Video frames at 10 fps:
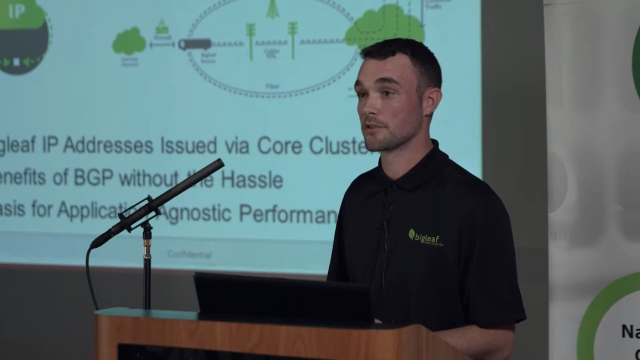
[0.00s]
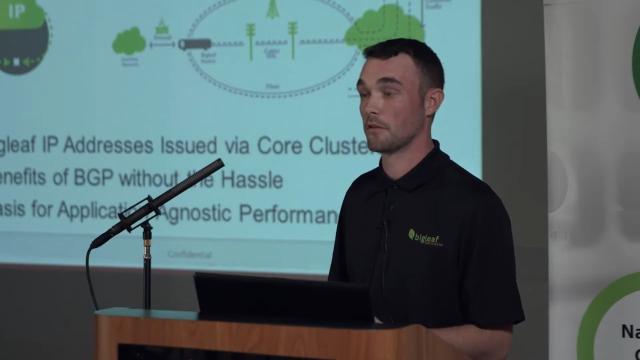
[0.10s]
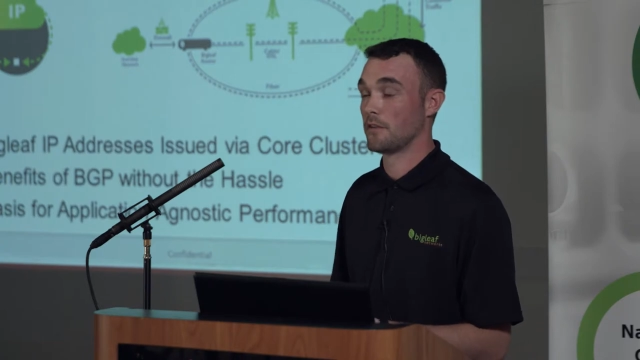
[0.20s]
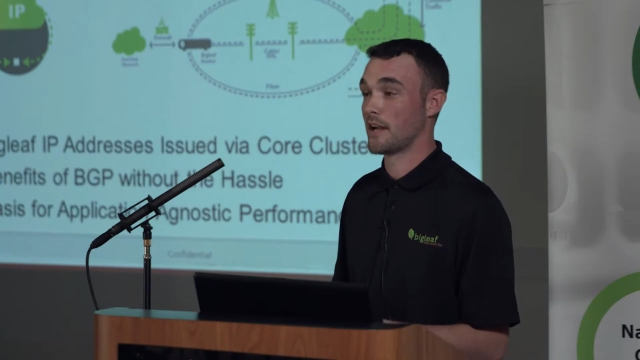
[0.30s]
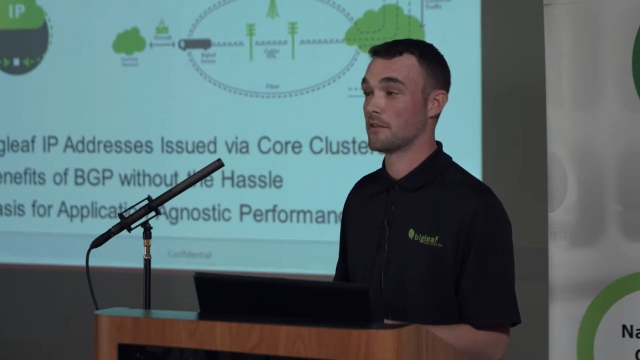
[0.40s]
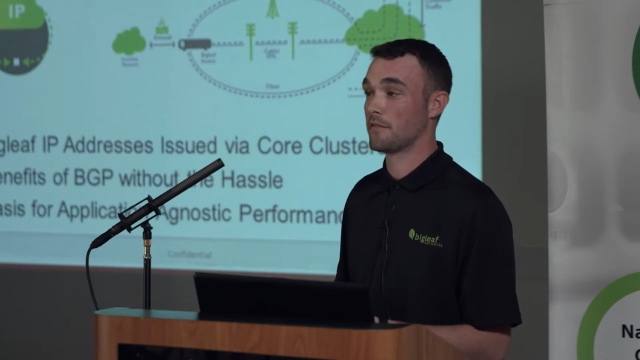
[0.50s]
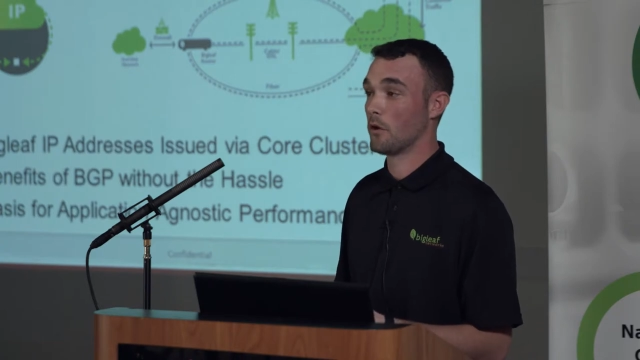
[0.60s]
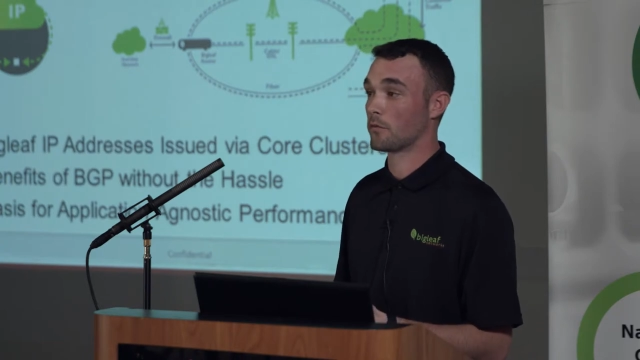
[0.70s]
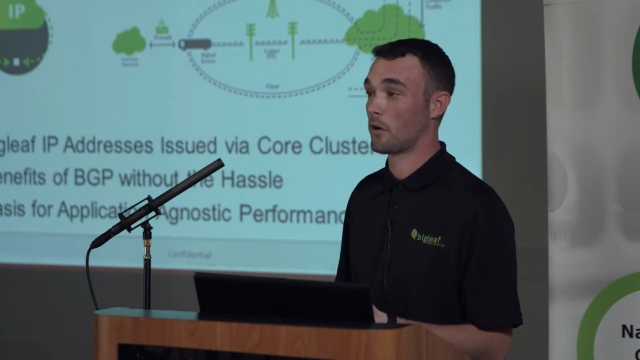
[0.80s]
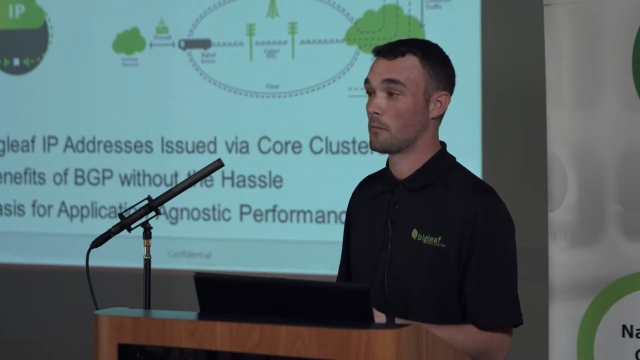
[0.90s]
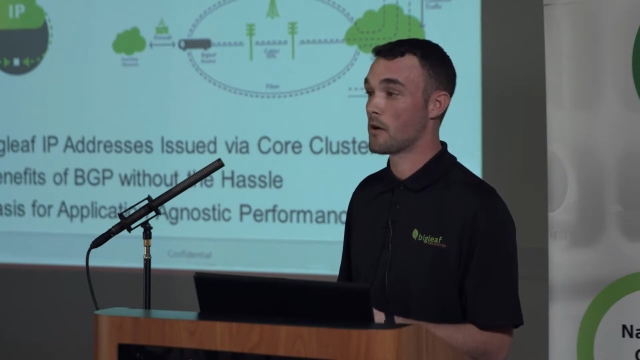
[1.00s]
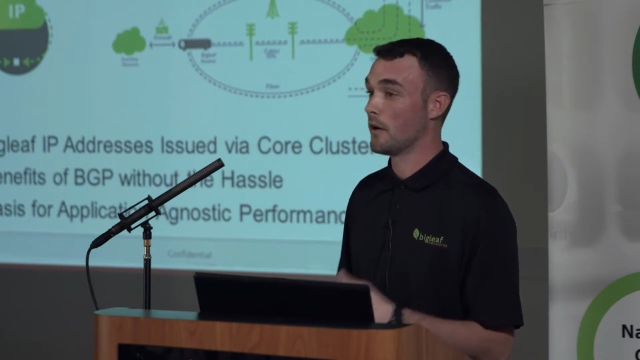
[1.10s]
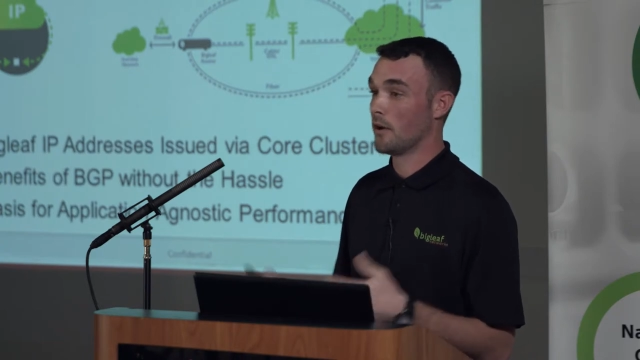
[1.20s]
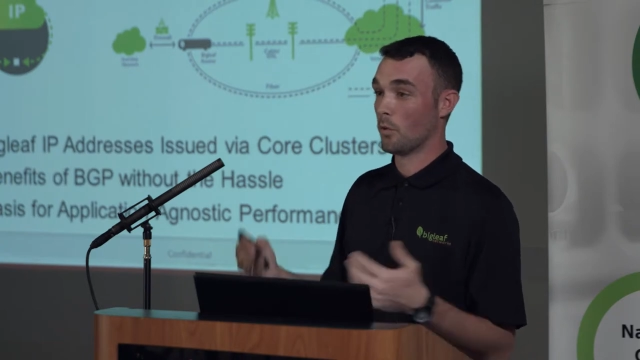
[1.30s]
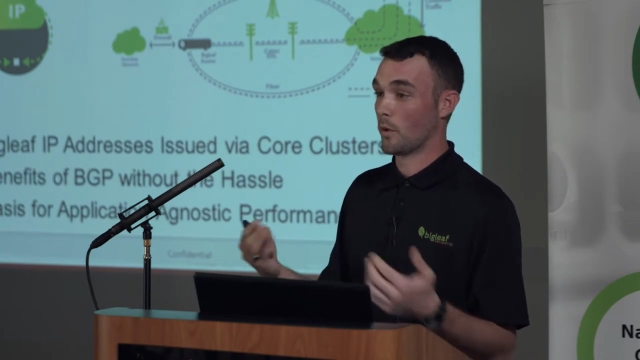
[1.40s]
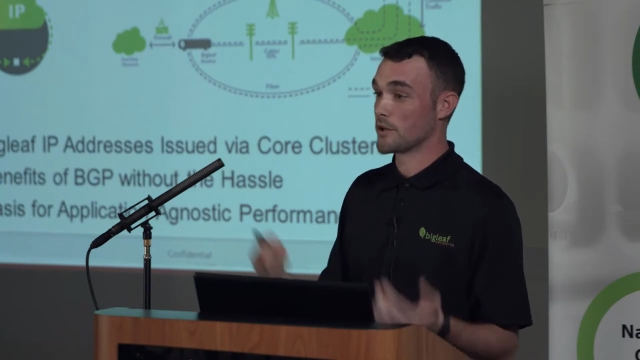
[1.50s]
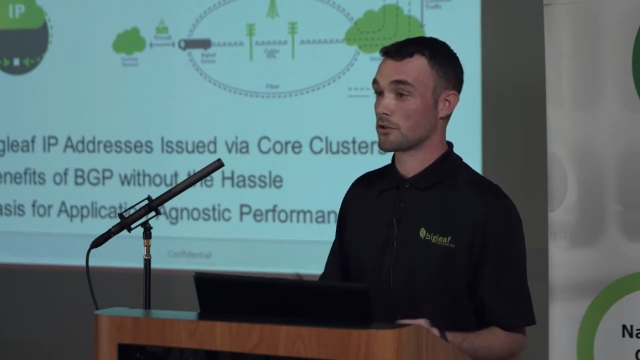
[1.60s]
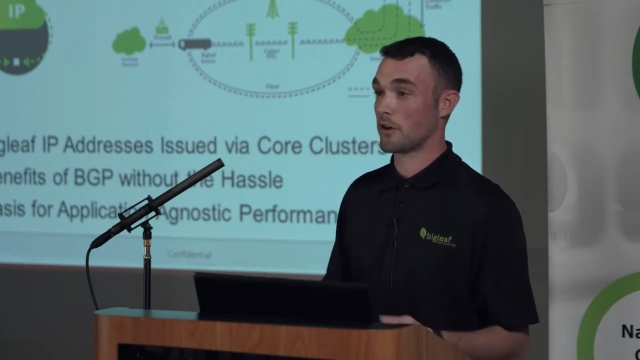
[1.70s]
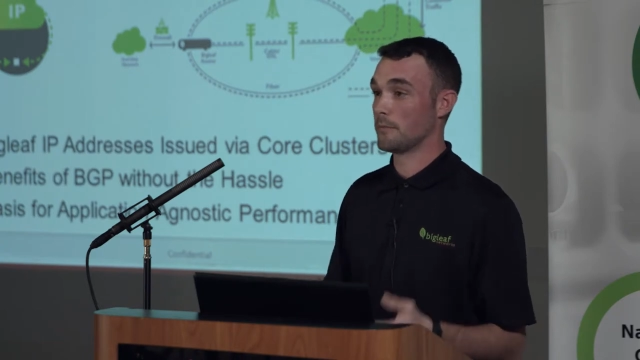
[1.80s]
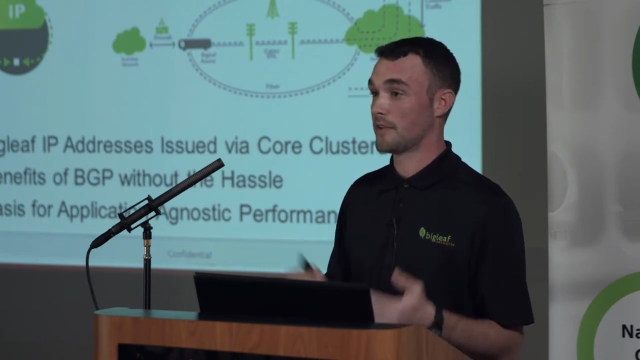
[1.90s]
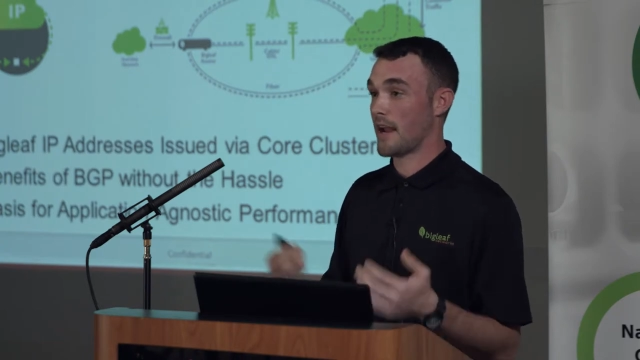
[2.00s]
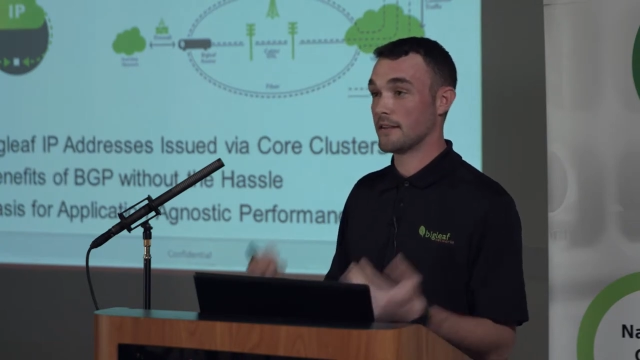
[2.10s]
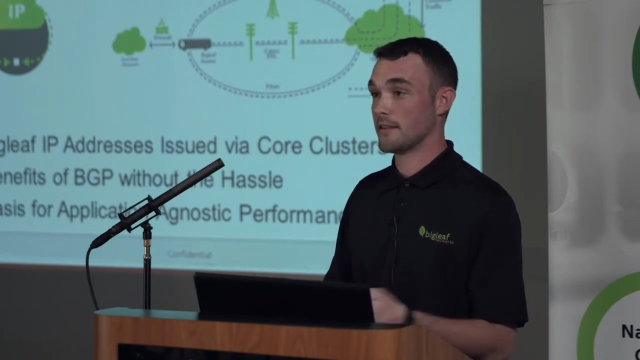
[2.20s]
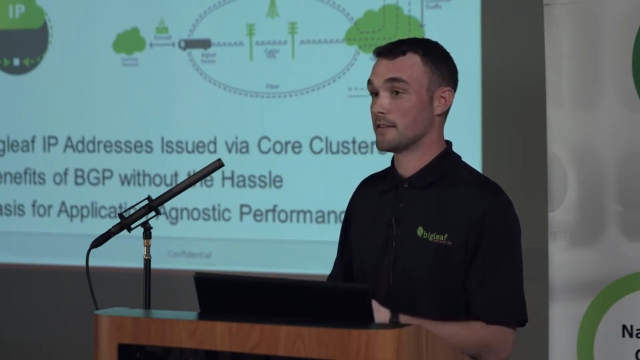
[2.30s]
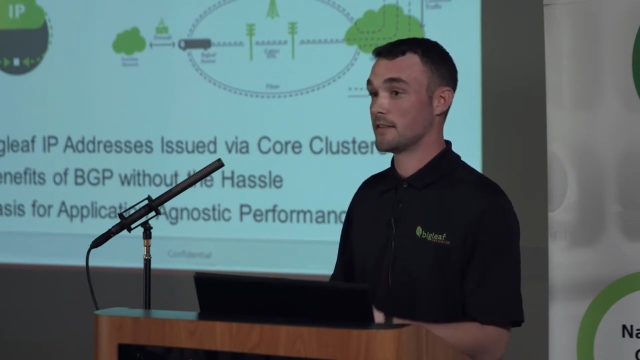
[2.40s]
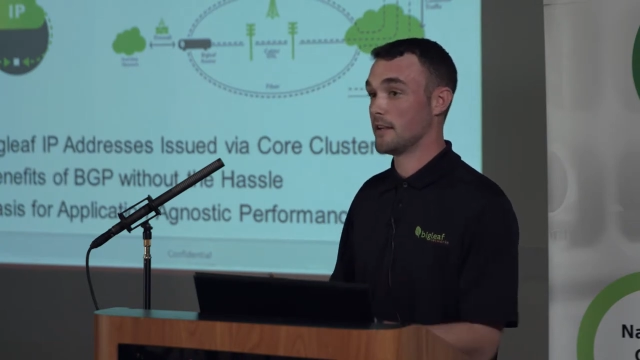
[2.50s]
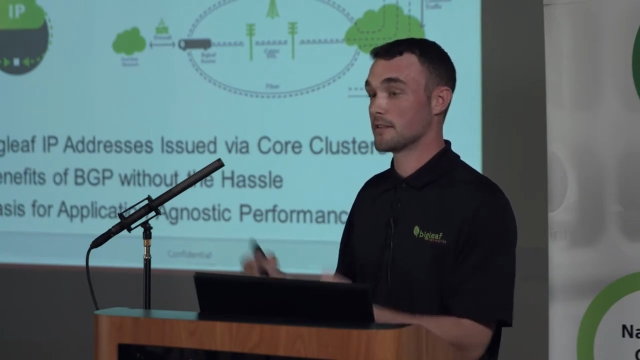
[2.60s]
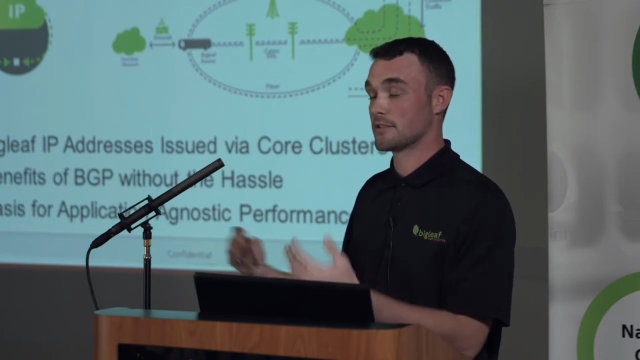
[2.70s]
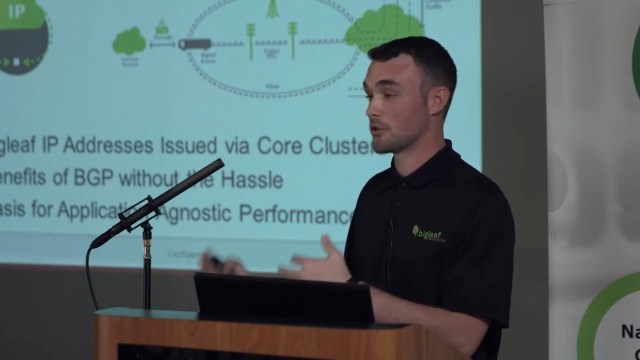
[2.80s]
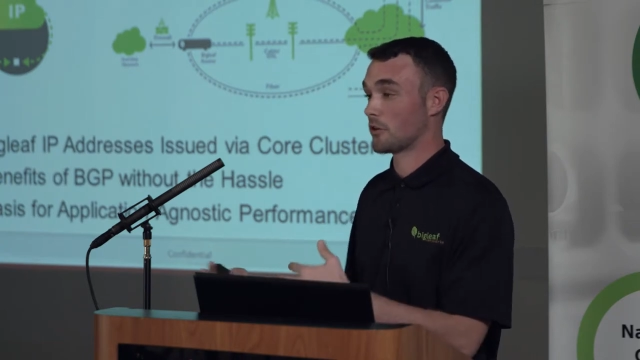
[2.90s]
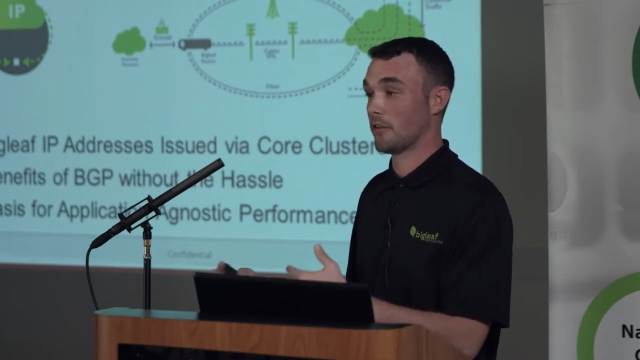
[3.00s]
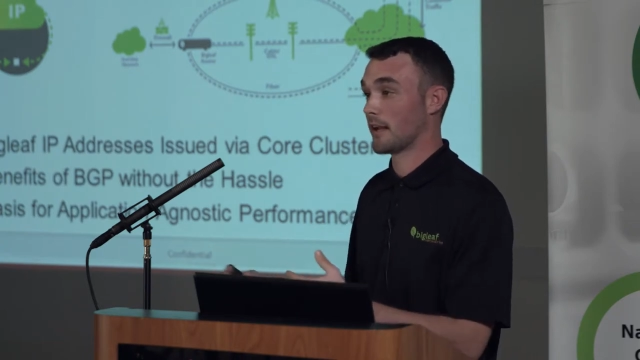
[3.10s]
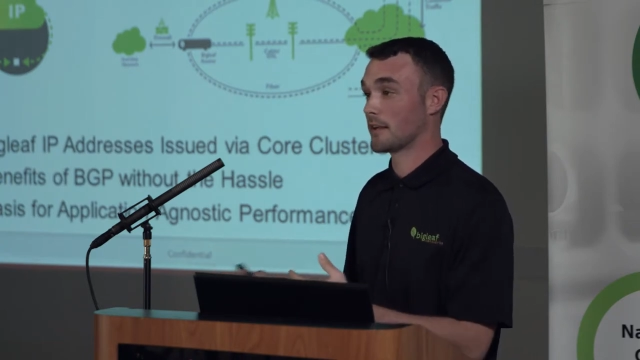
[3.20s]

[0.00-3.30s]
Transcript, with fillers: So if it had to fail from Windstream to AT&T to CenturyLink,